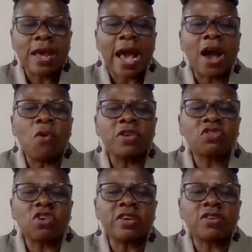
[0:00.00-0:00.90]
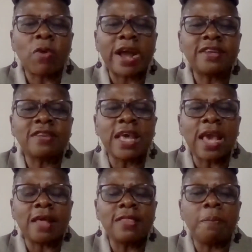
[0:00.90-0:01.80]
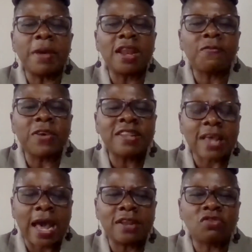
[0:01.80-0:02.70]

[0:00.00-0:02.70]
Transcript: I was taught what the benefits are,